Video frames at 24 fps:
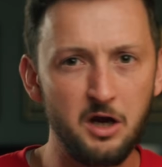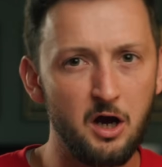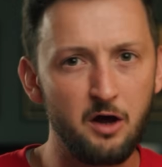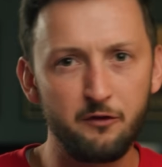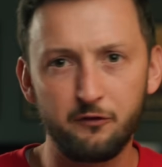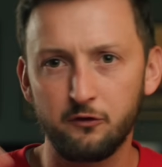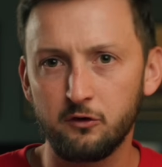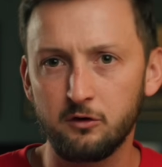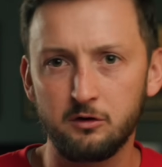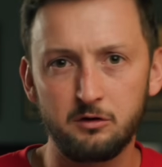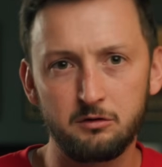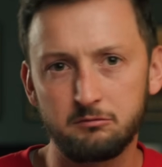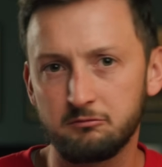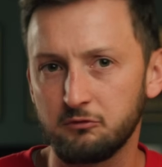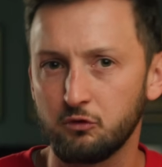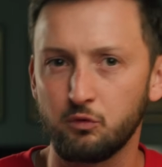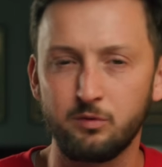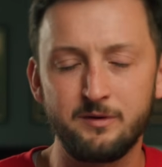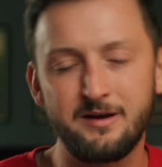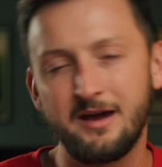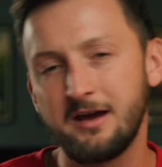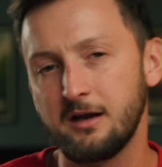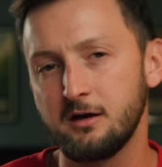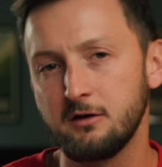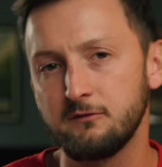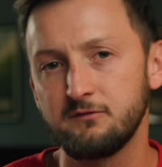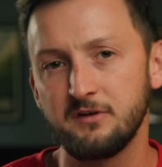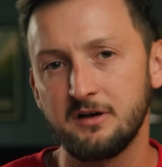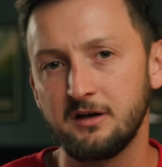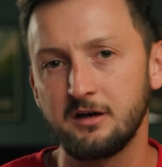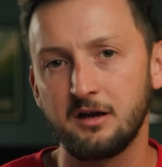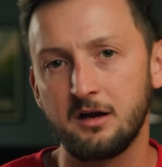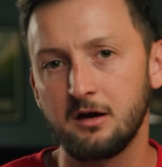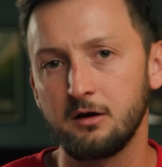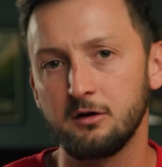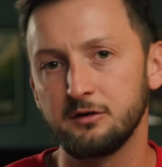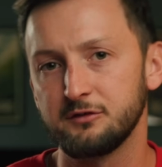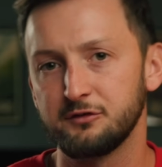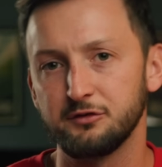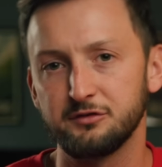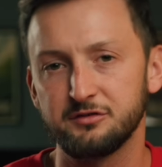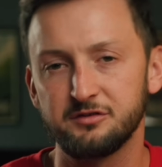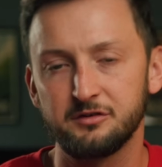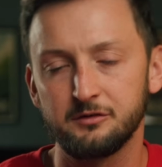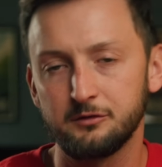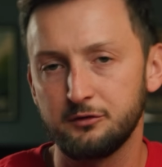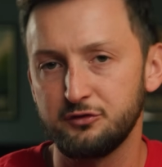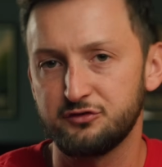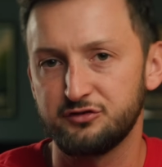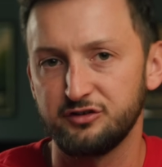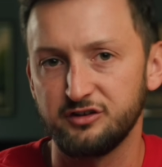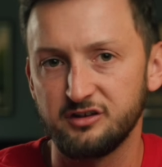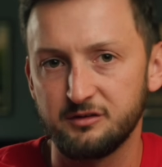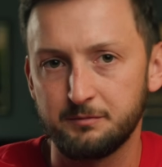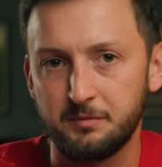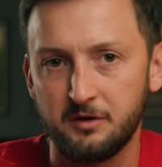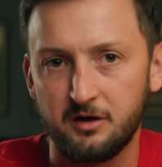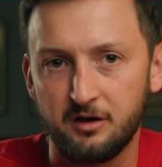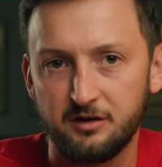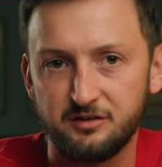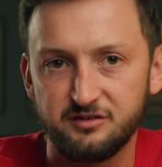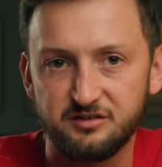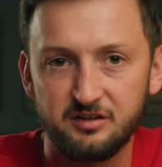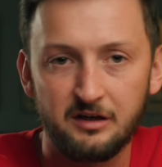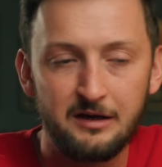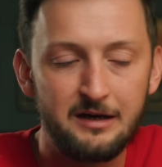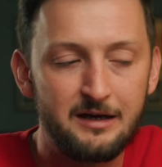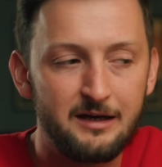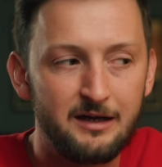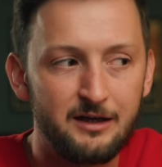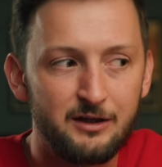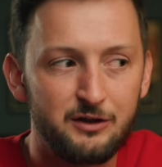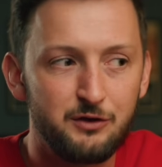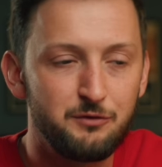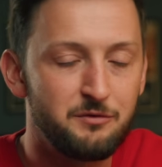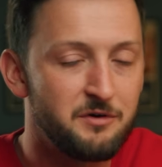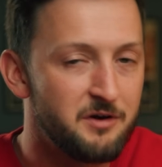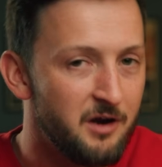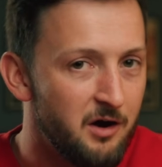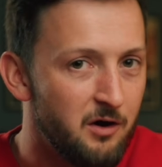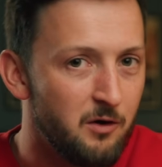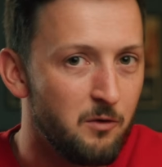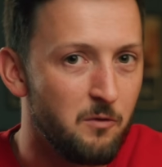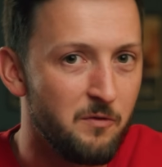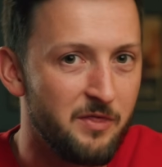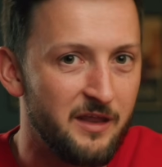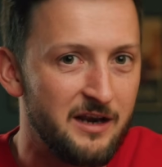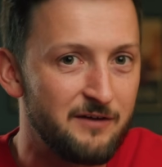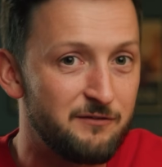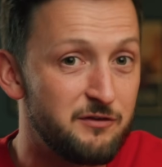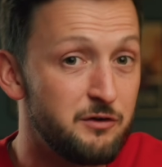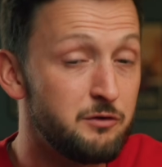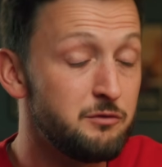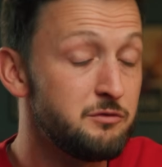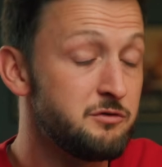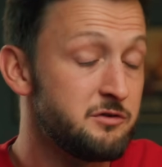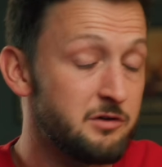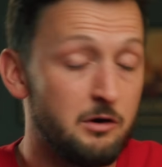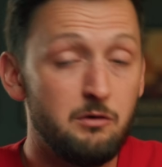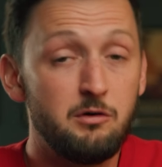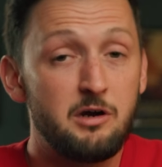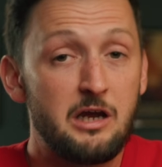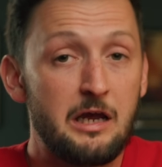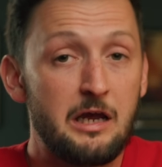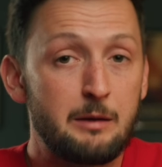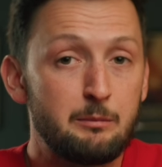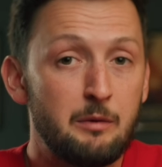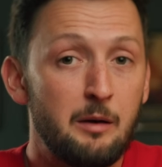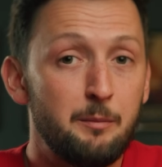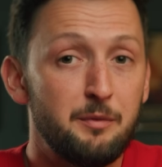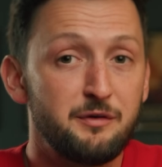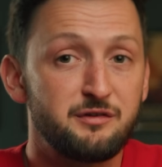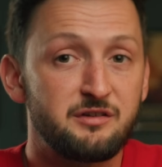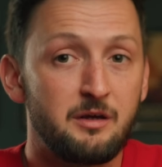other creative in-character solutions, because you know that if you don't come up with